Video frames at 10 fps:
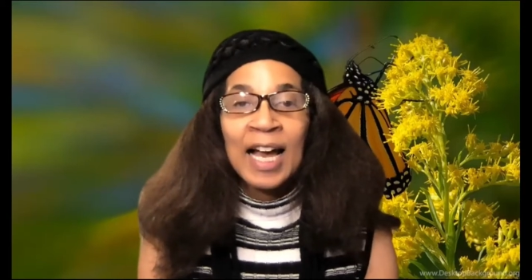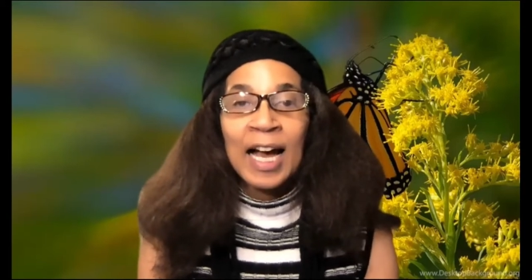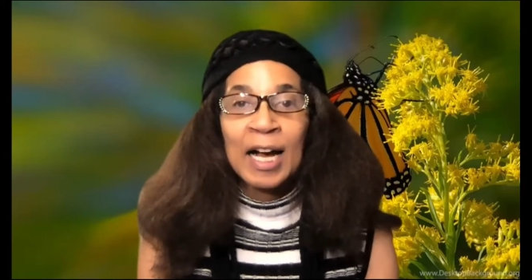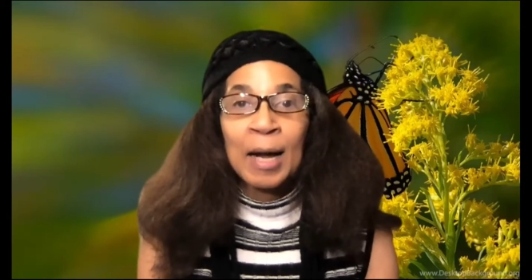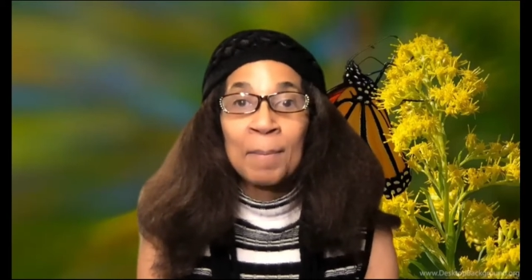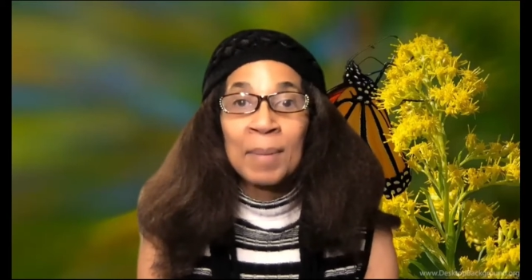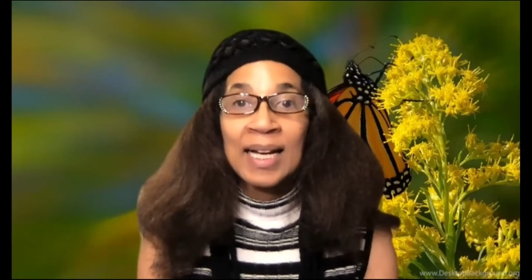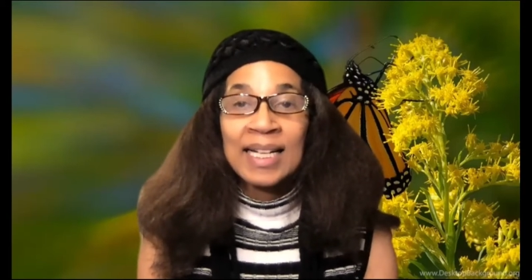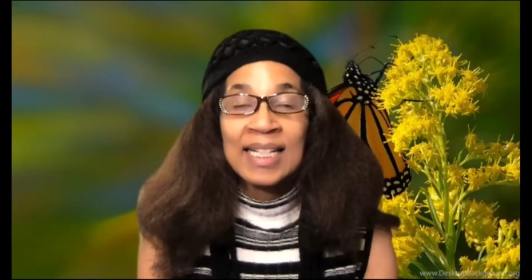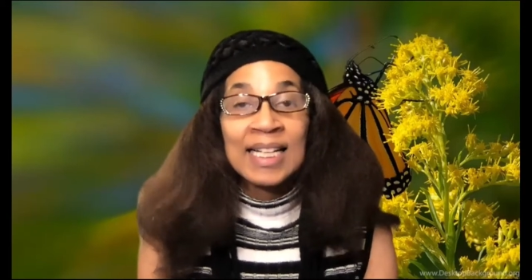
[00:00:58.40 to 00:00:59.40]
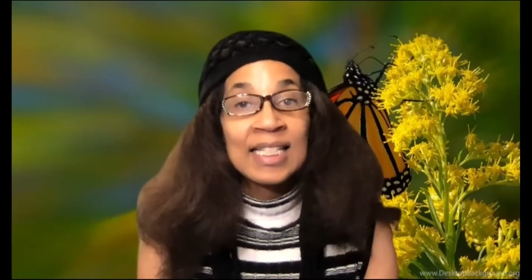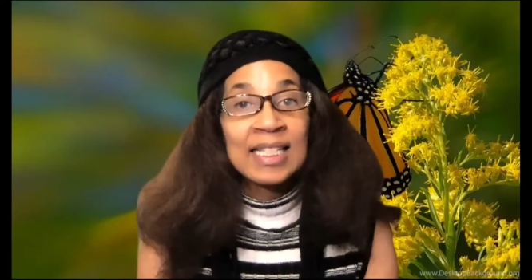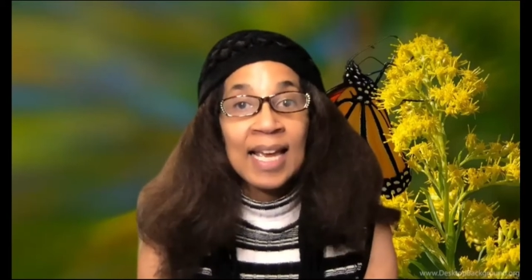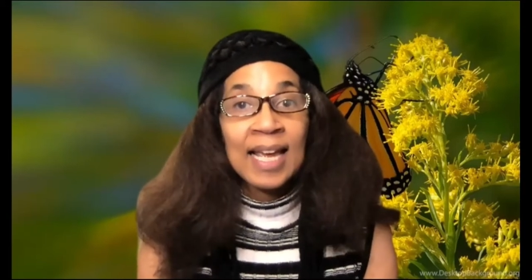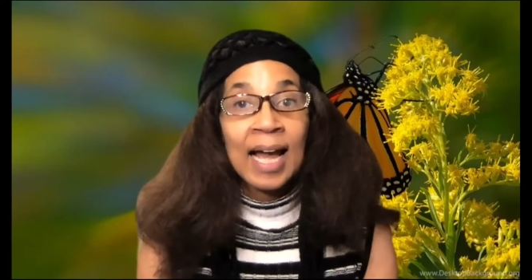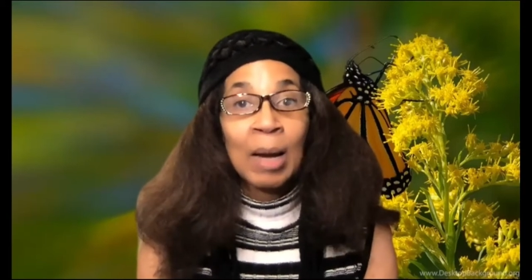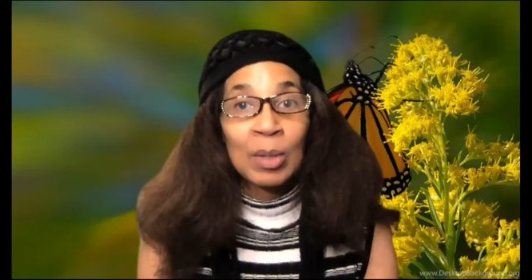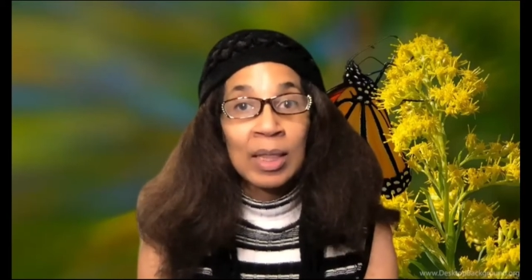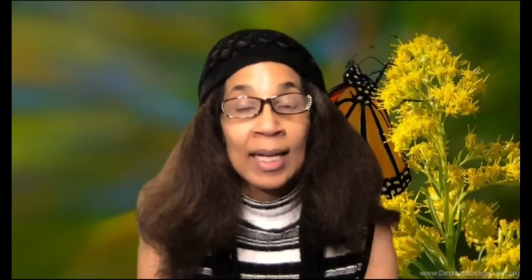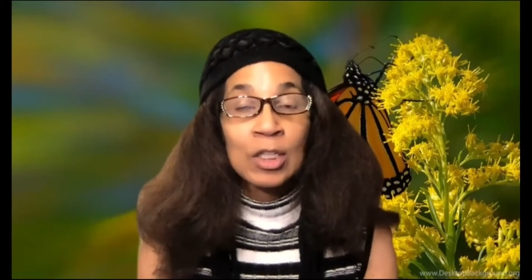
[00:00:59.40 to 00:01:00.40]
Um, but today I would
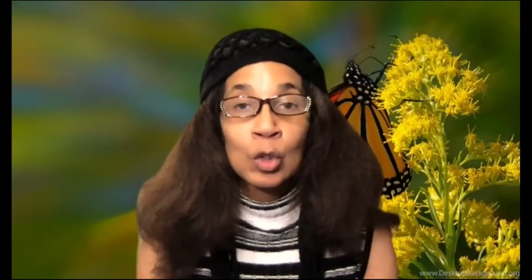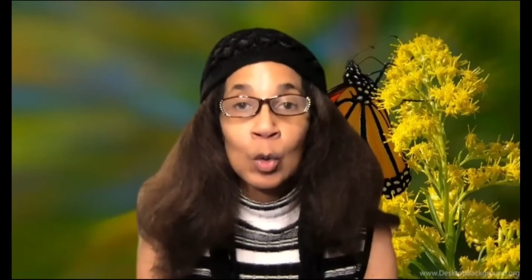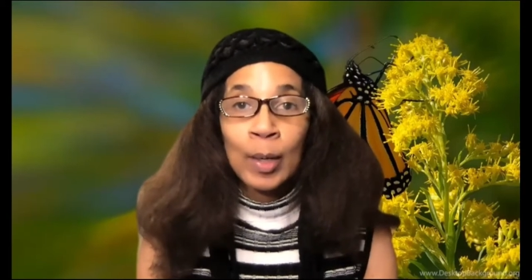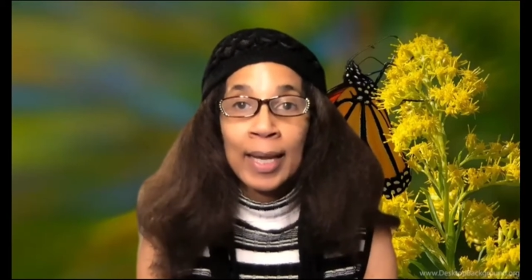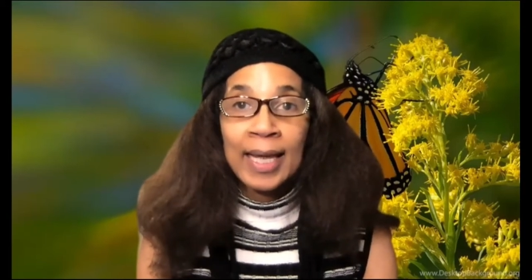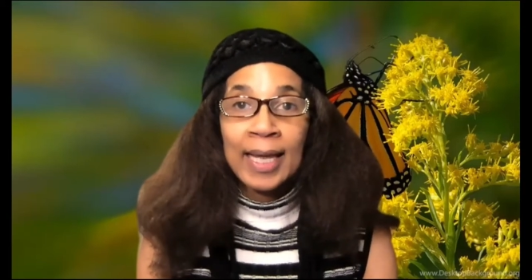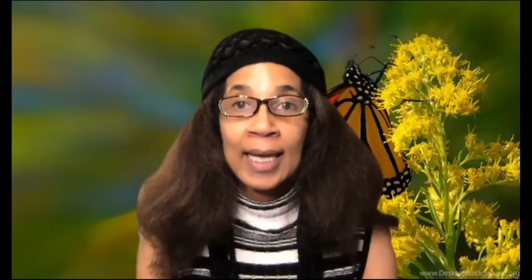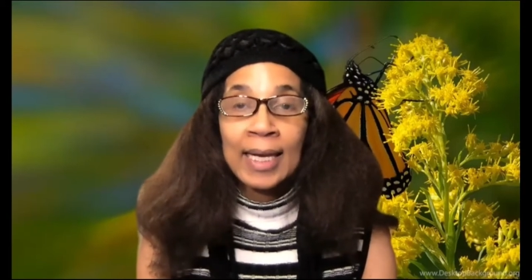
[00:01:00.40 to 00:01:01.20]
like to go ahead